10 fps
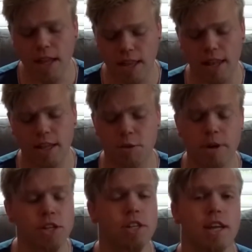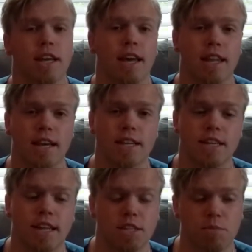And especially, again, like I
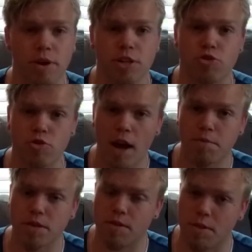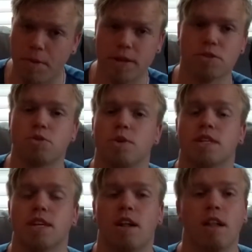said, as the price drops of the Pixel
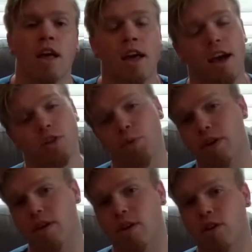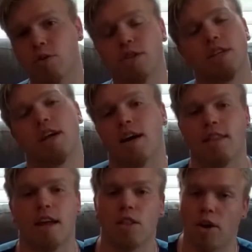2 XL, as we close in
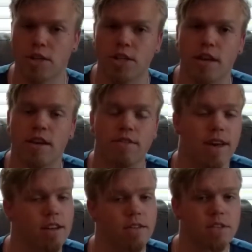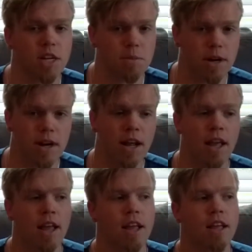on that launch date of end of summer,
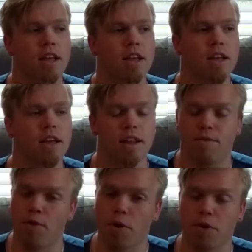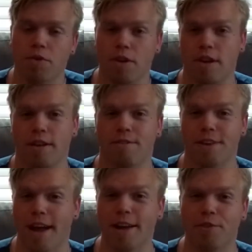and
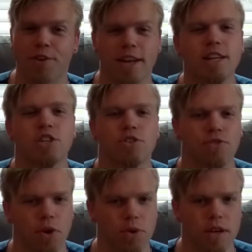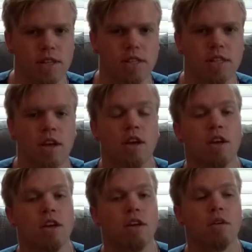photography is your focus,
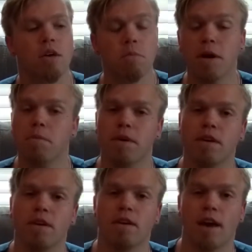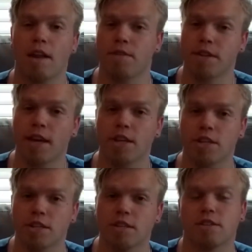it might be
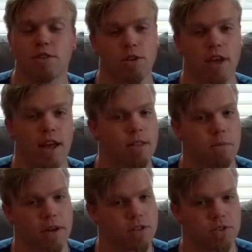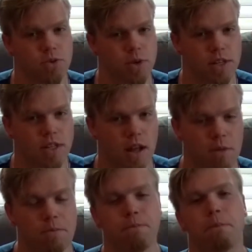advantageous to look at the Pixel 2 XL.